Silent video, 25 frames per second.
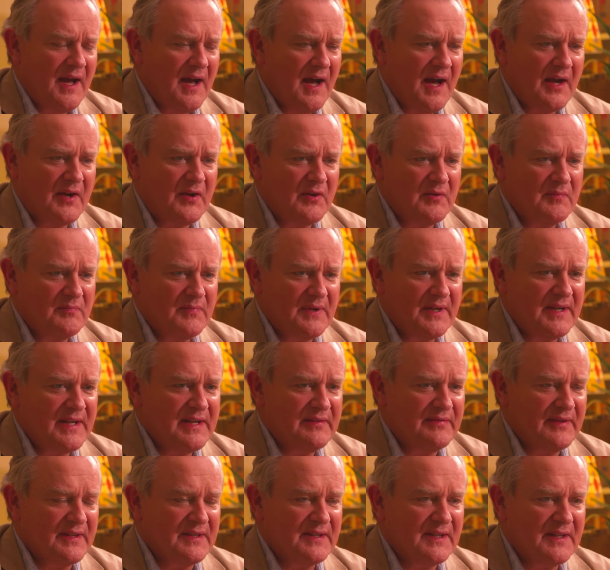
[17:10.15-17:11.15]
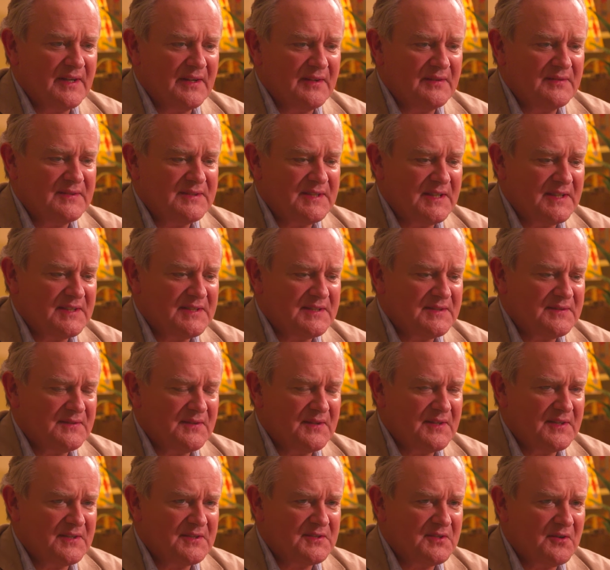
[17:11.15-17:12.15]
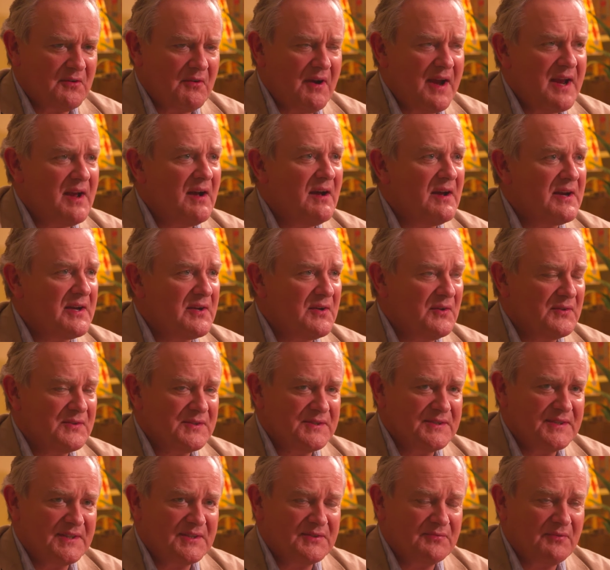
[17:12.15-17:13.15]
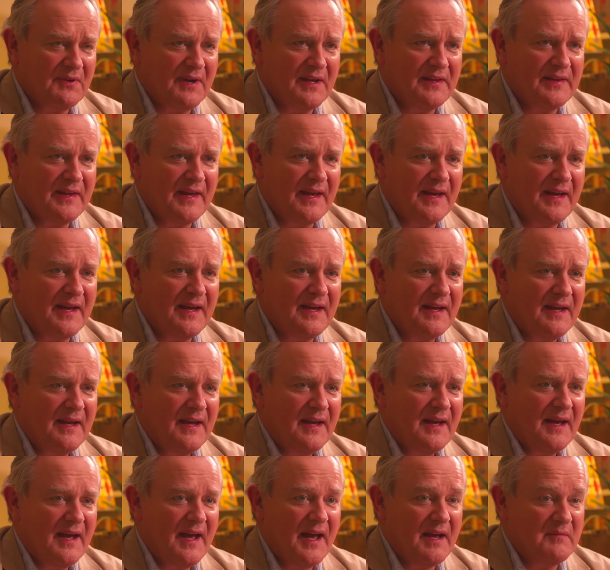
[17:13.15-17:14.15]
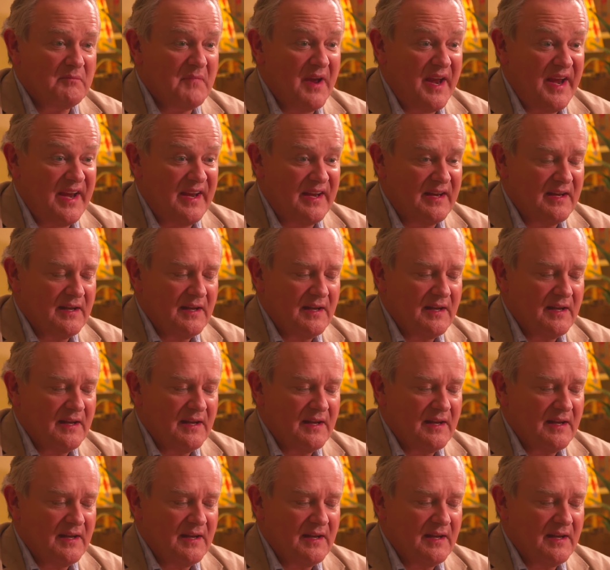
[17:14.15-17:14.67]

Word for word: I couldn't believe it, you know, six, six great icons just right there. And me.